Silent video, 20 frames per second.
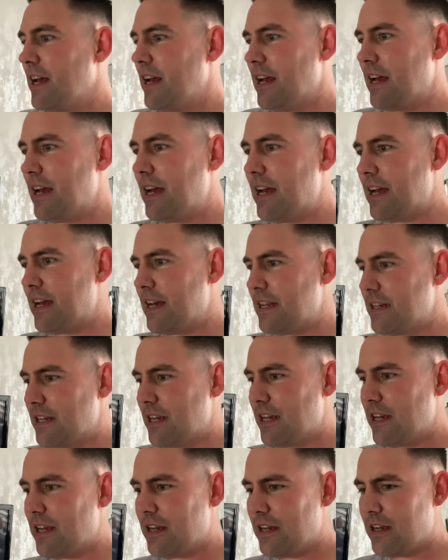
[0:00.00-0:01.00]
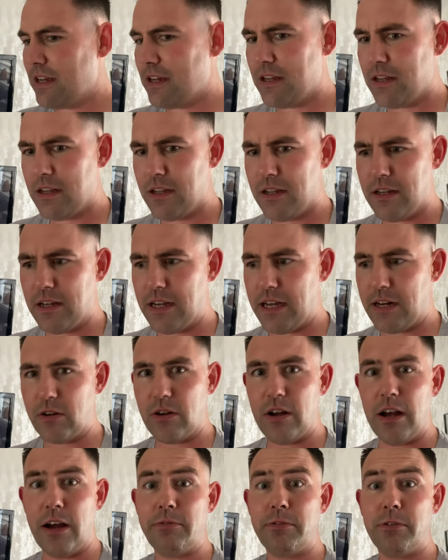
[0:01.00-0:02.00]
And I
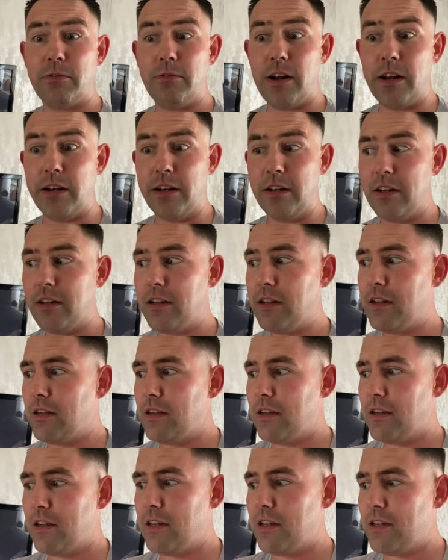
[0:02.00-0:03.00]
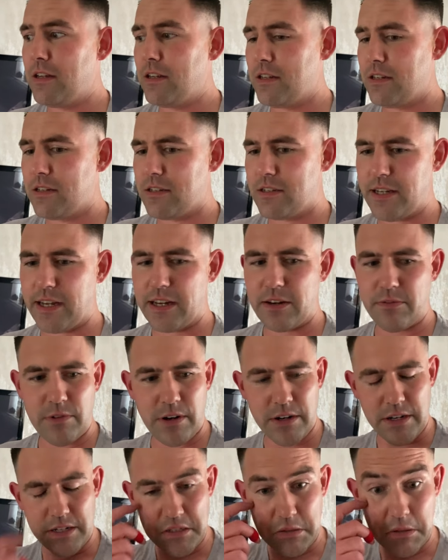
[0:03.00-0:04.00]
got out for a run. Second
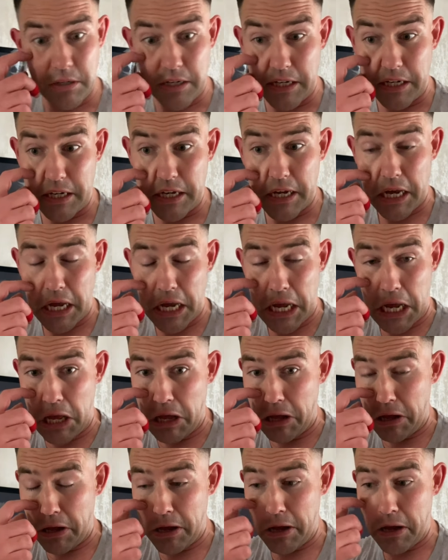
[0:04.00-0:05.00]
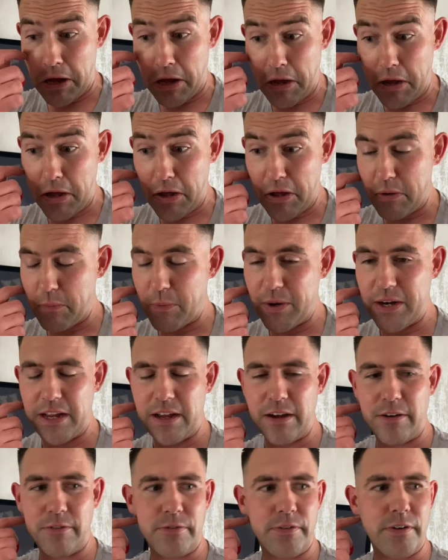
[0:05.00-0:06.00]
run this week. Went
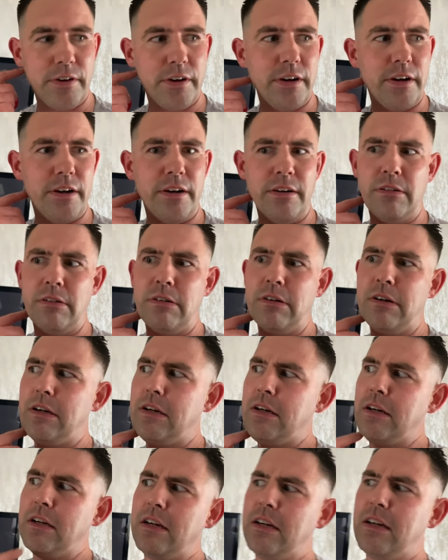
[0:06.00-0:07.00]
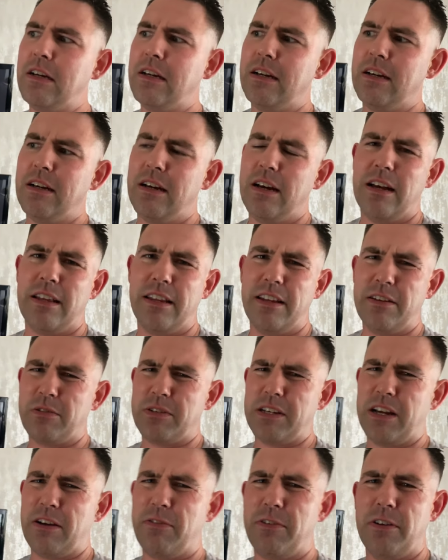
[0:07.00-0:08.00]
out for, I think I was
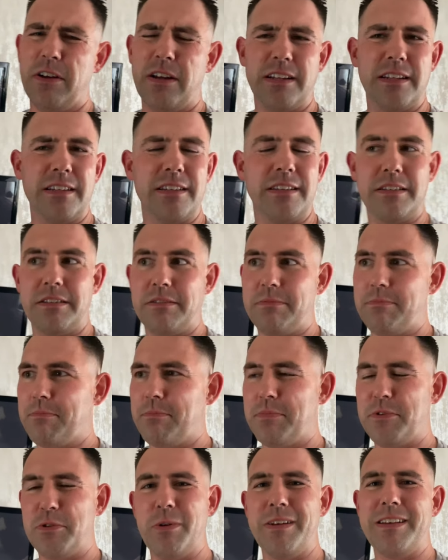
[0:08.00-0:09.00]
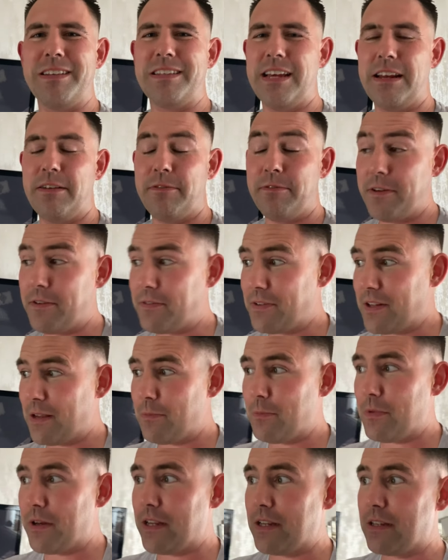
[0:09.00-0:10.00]
out for like between 10 and 15
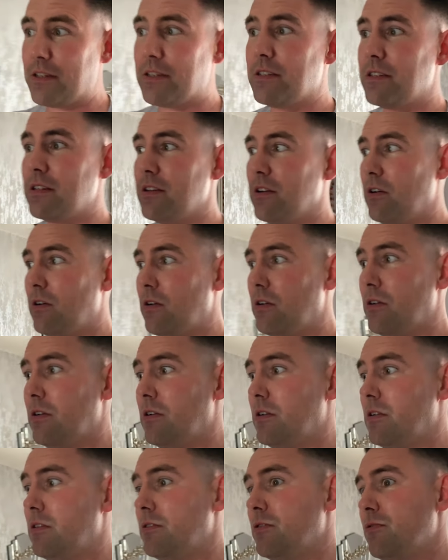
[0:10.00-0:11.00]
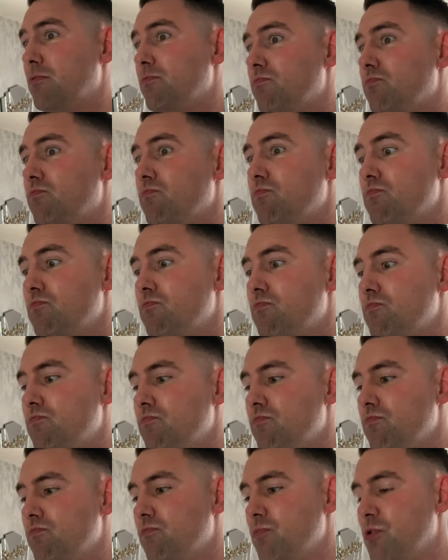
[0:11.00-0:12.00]
minutes on
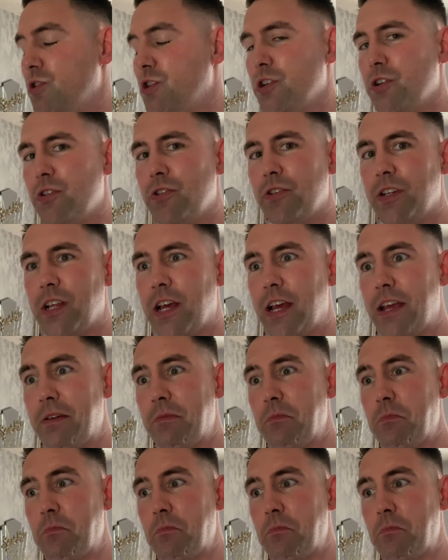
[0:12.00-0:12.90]
Tuesday.